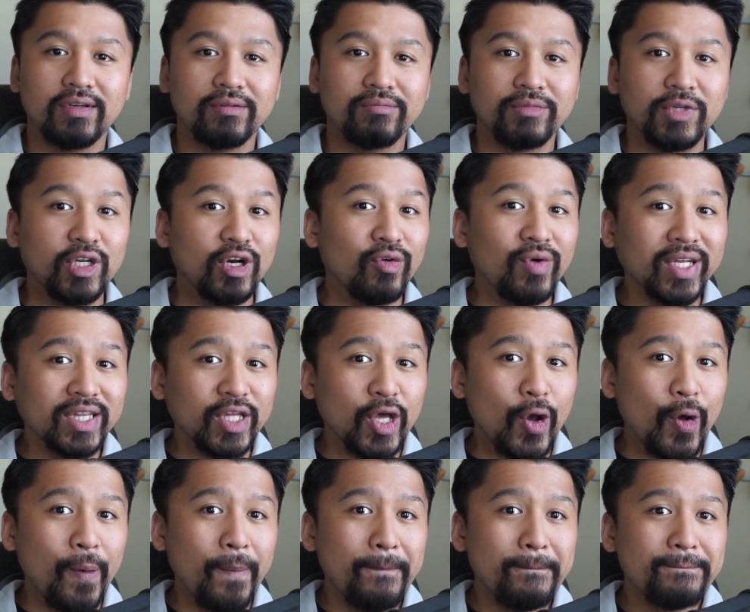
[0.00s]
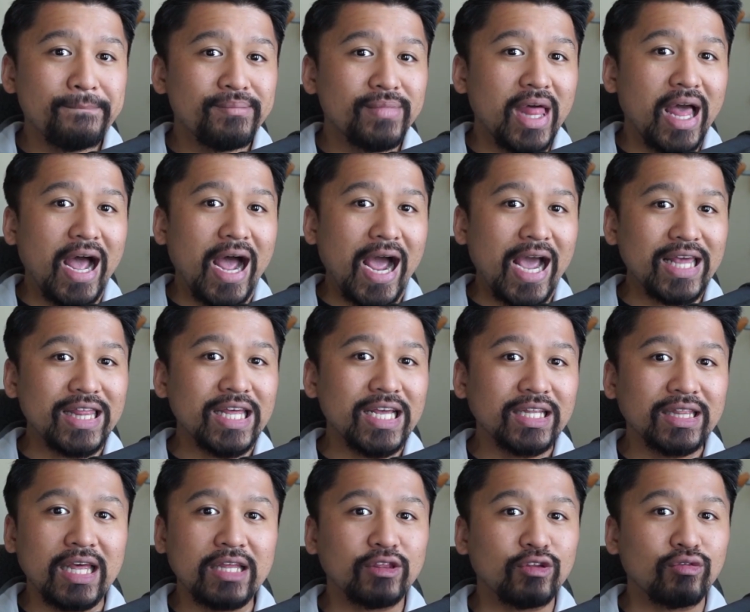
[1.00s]
You know what though? I
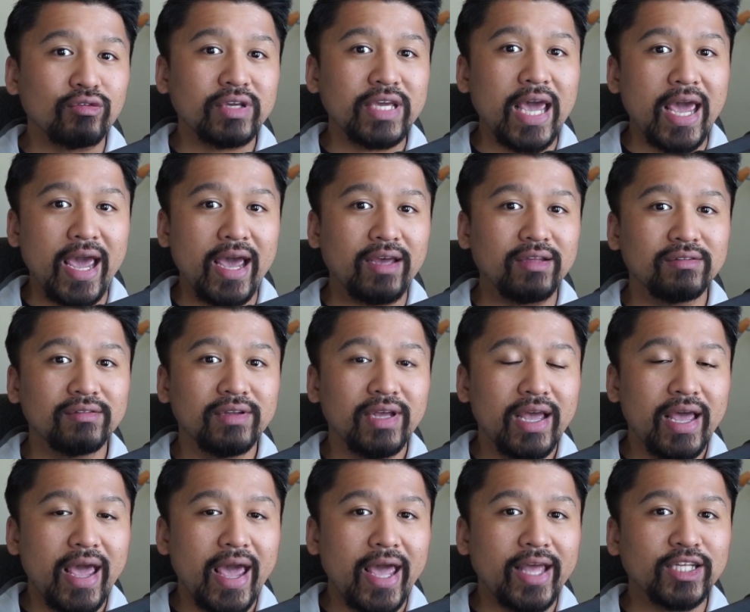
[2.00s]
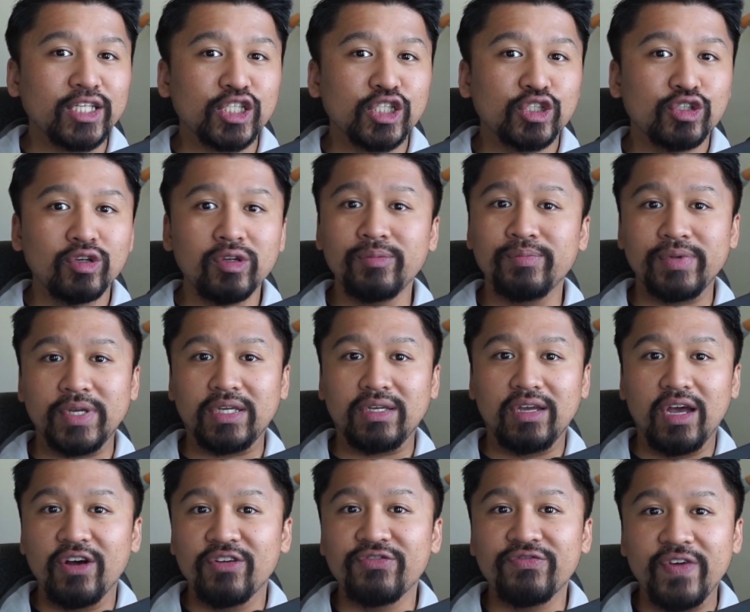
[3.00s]
think that there can and should be
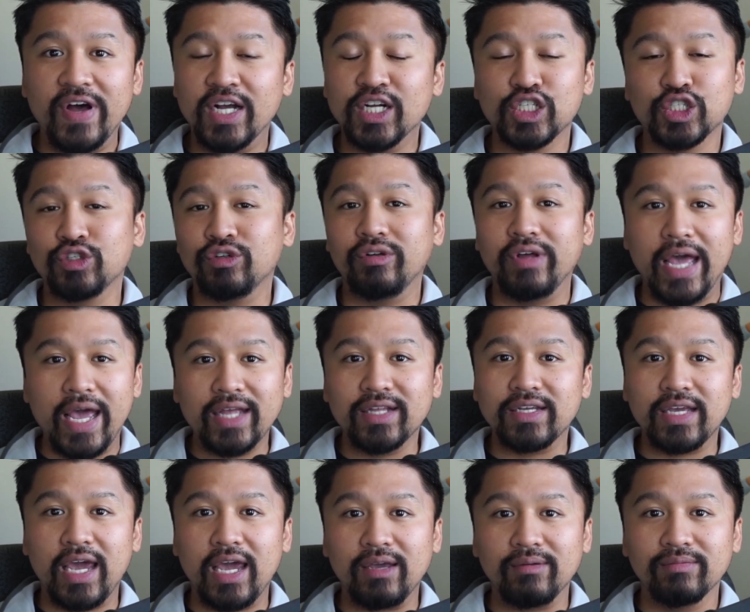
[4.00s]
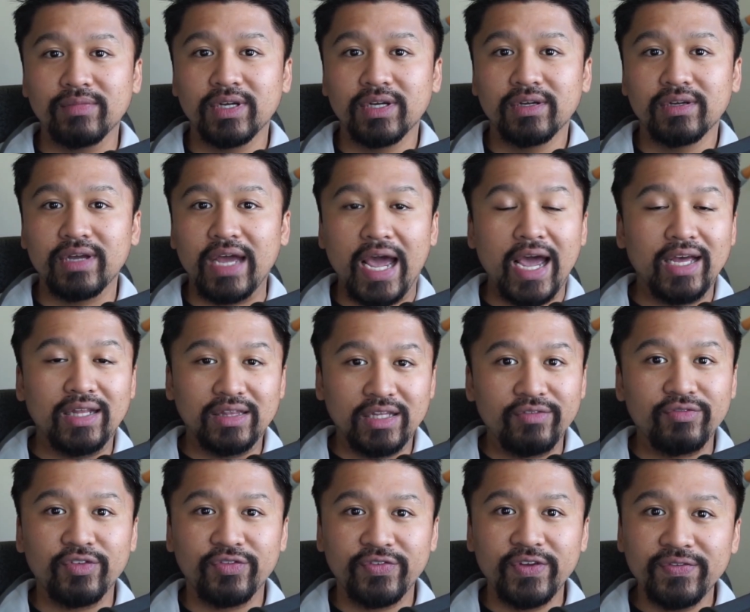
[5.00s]
a functional endgame at
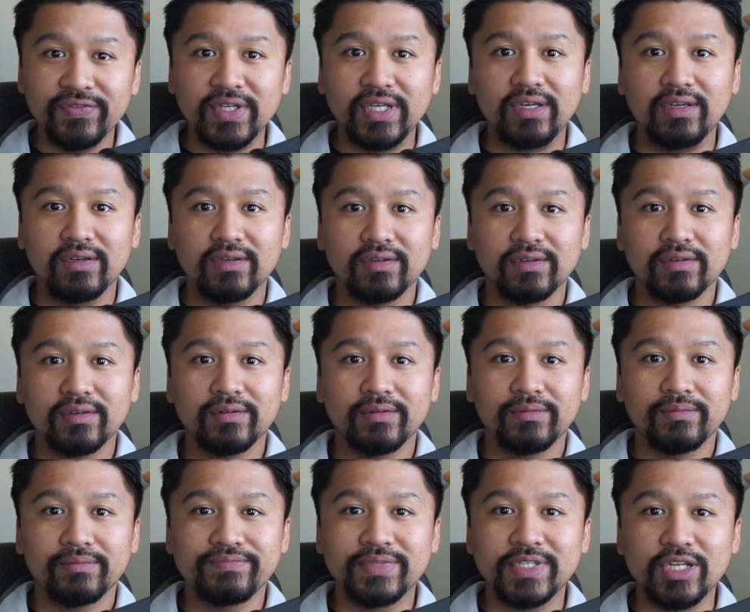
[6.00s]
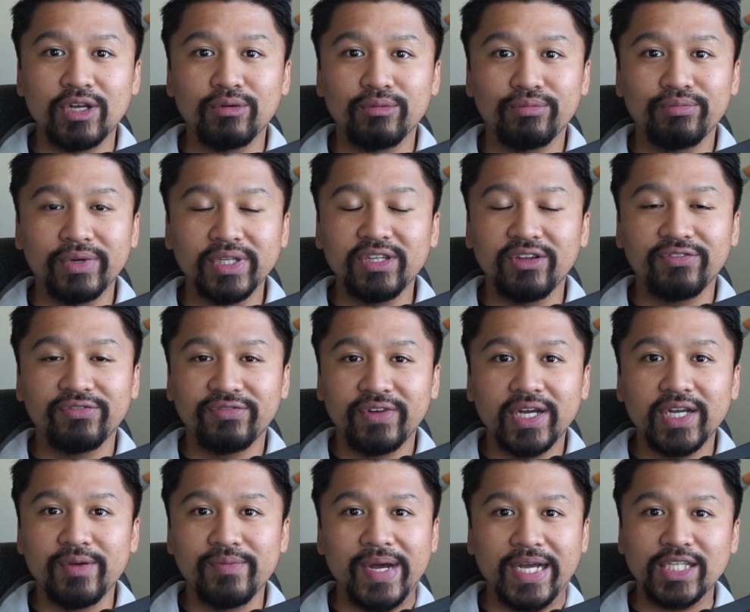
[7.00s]
level 50. So what the
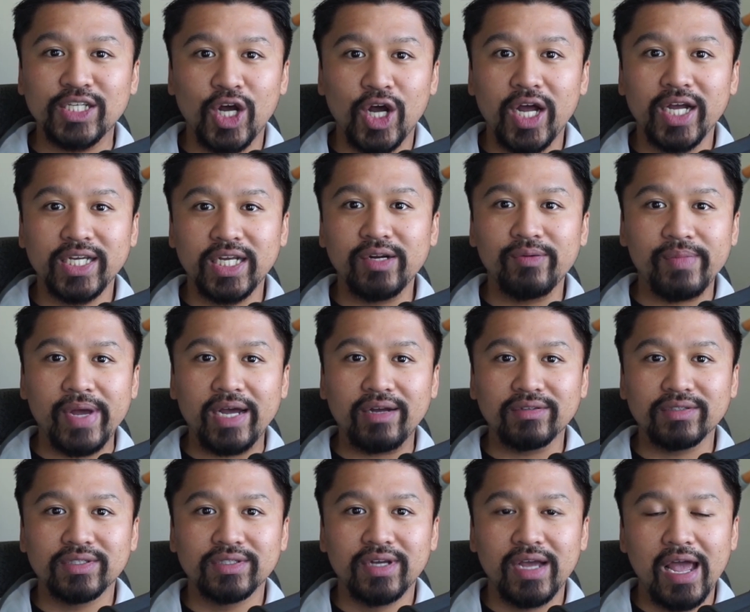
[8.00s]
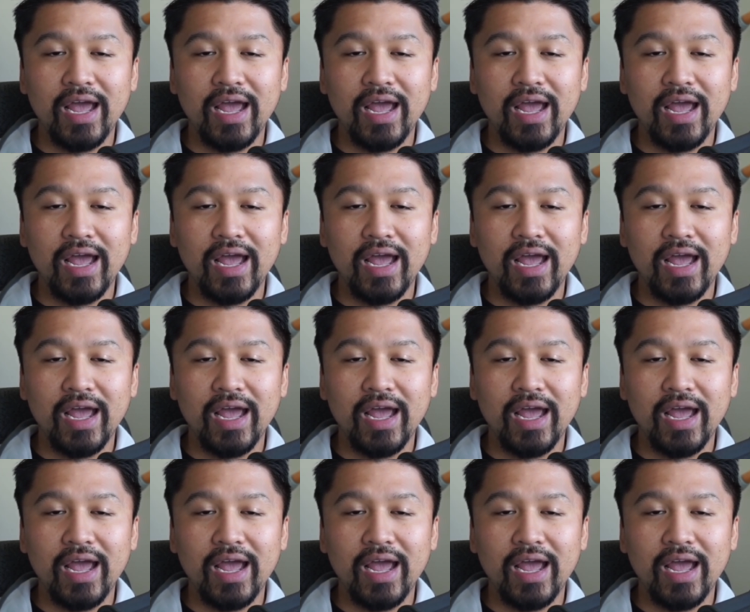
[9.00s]
fuck am I talking about?